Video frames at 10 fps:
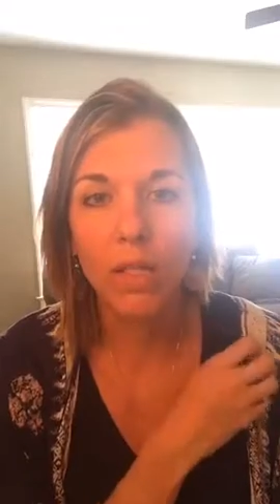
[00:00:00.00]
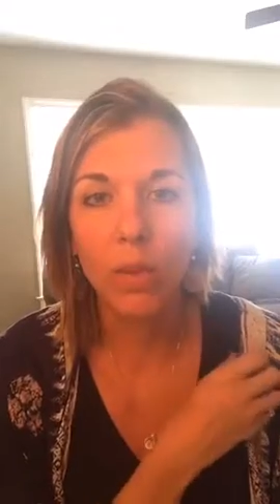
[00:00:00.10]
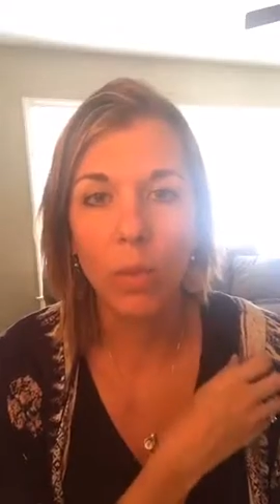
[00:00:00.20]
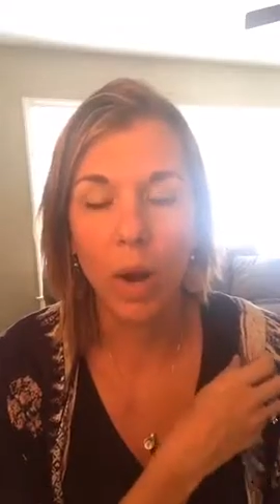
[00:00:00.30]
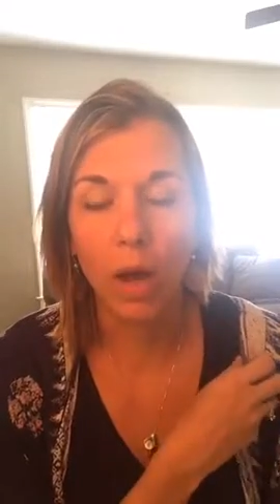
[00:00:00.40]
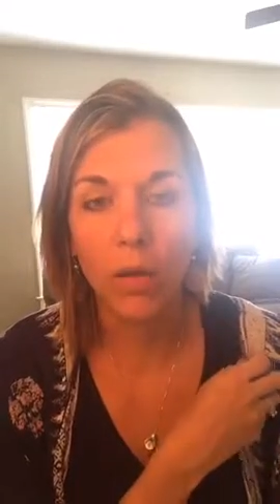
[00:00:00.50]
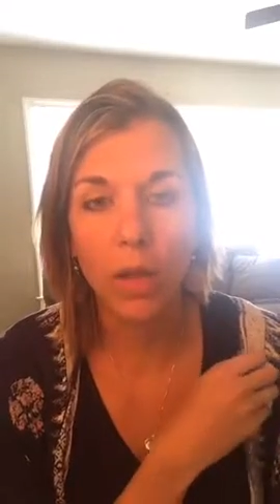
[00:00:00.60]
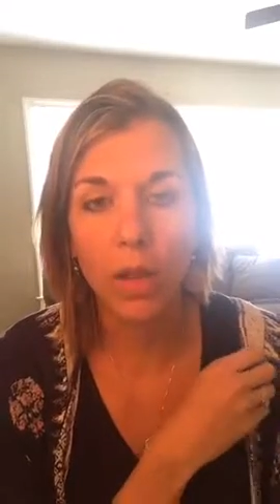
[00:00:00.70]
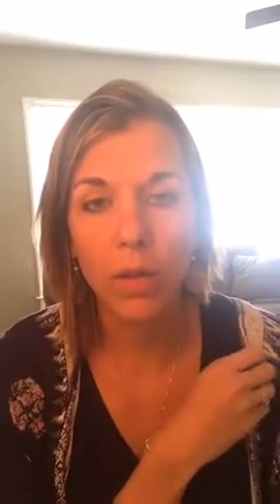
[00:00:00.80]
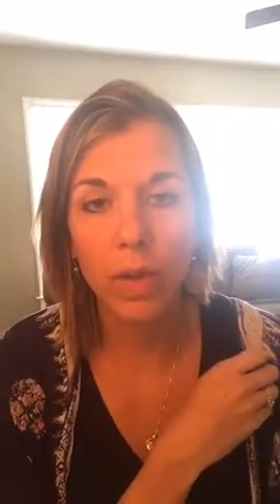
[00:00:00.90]
to walk
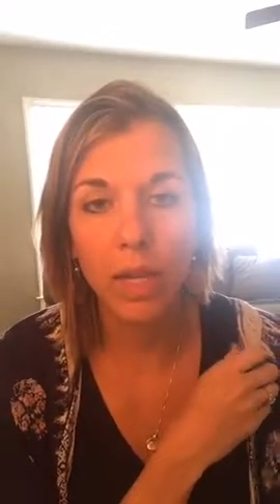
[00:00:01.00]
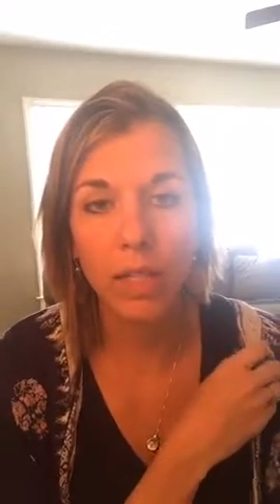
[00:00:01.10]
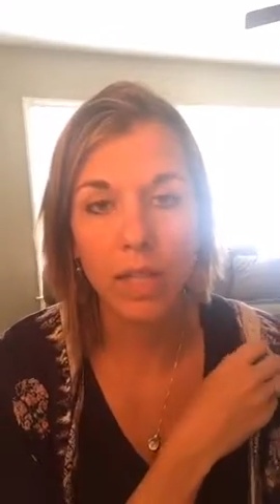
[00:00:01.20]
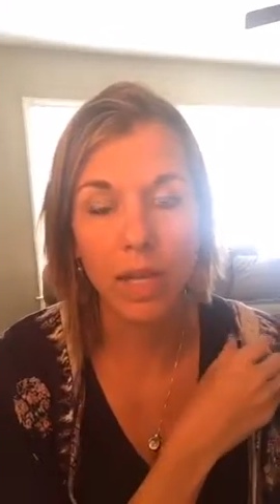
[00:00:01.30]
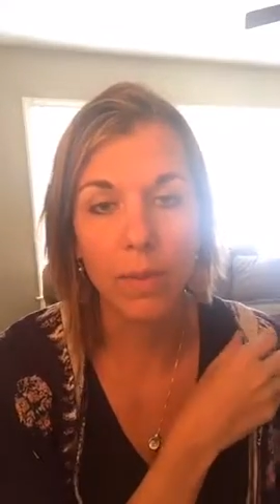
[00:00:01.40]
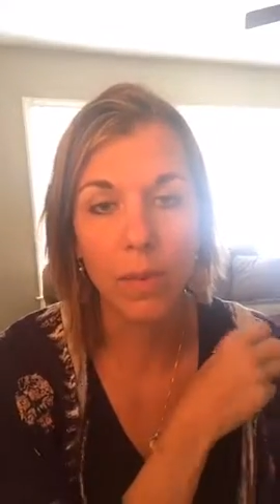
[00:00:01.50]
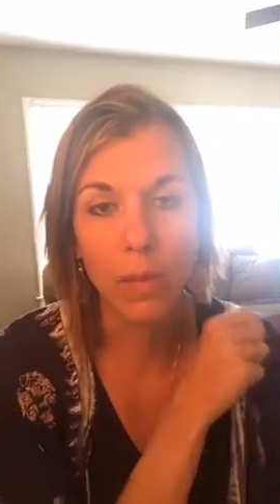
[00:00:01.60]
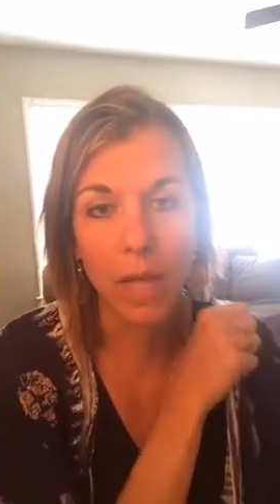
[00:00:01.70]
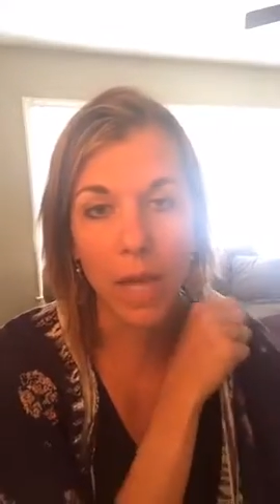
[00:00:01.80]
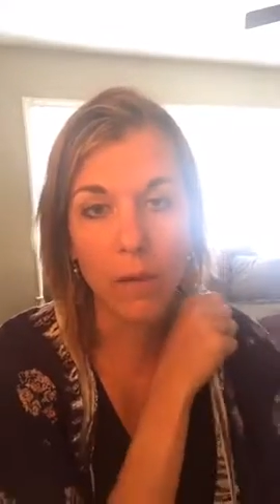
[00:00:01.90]
with you in this, it can be
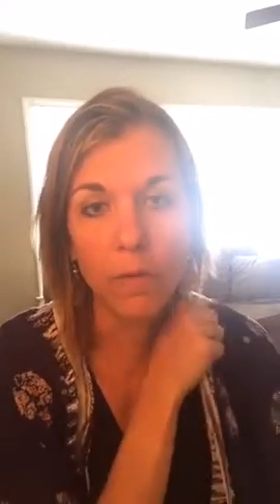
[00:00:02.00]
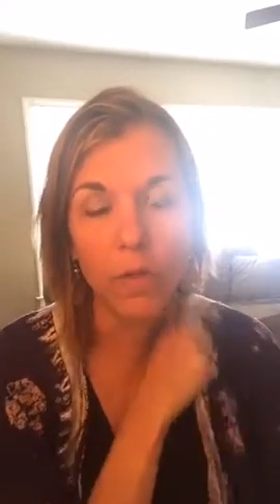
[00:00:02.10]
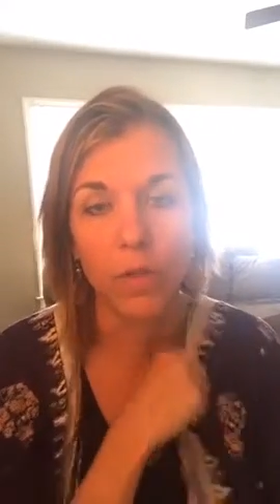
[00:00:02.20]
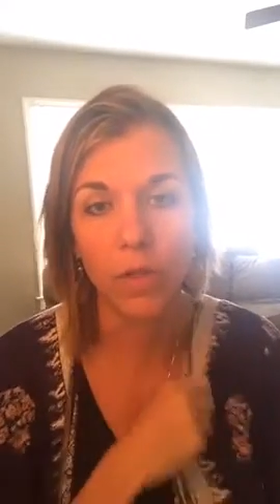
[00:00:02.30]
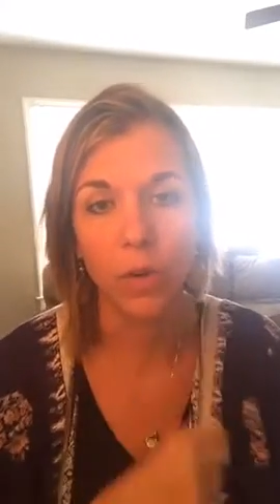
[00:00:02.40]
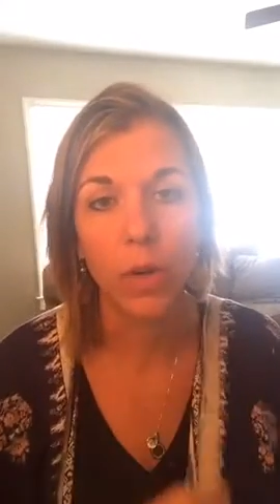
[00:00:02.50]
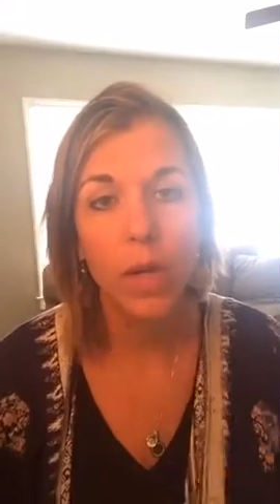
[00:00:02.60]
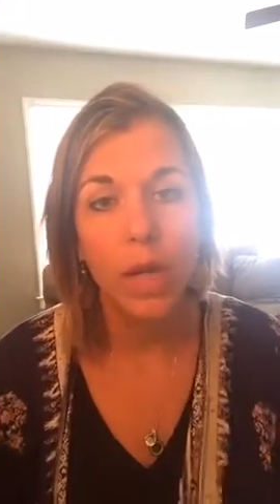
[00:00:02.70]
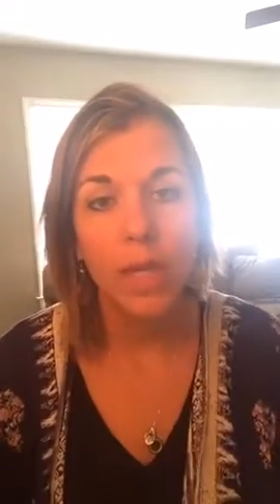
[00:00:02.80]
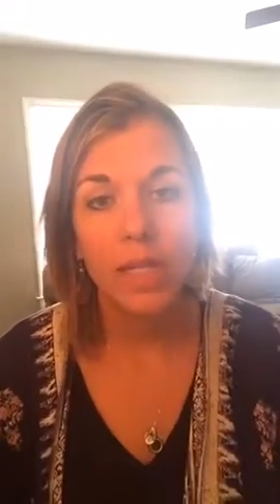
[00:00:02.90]
really helpful. So
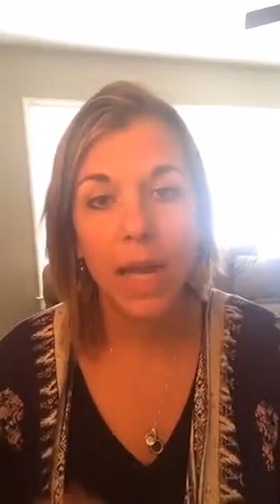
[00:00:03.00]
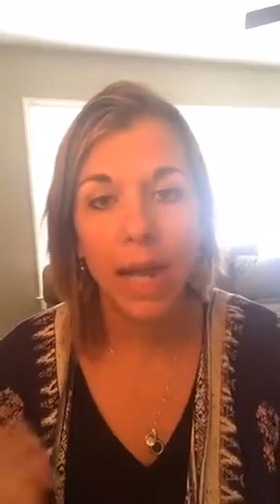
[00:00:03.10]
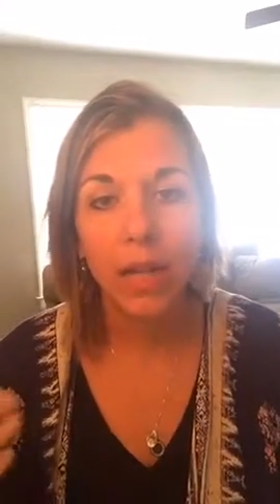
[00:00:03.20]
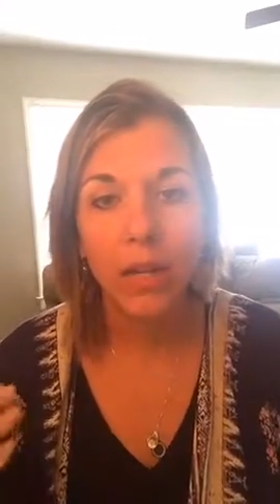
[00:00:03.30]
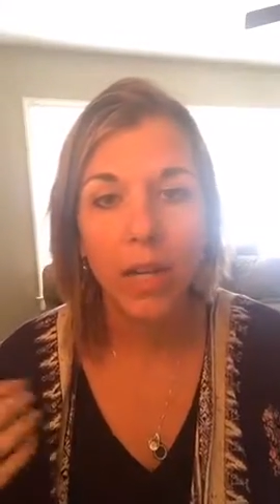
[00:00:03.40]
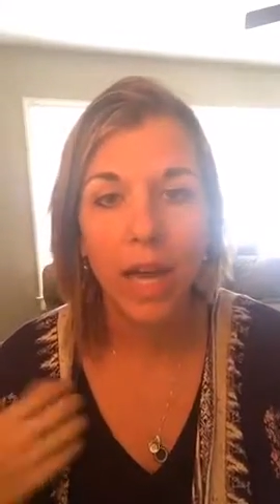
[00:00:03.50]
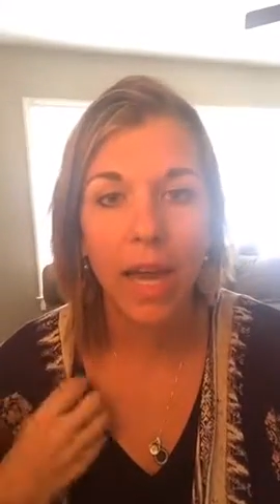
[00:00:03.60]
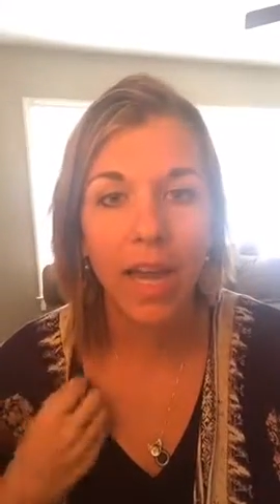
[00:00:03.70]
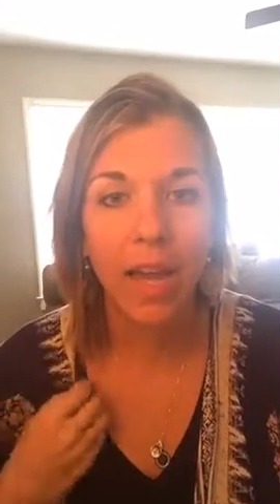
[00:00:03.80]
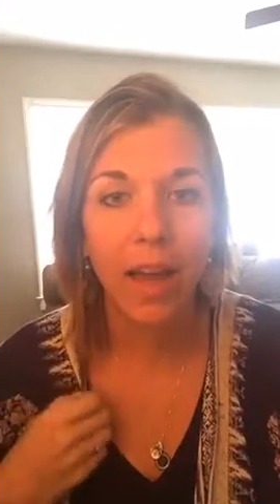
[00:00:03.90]
Tyler and
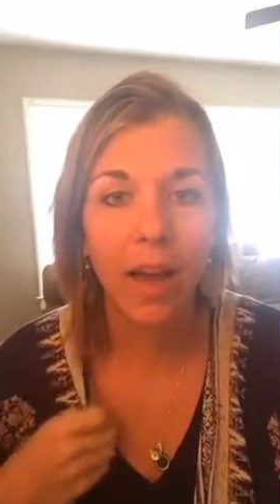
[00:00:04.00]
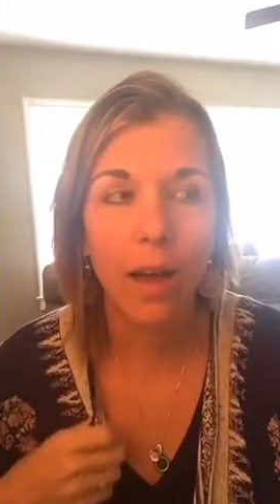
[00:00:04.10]
I,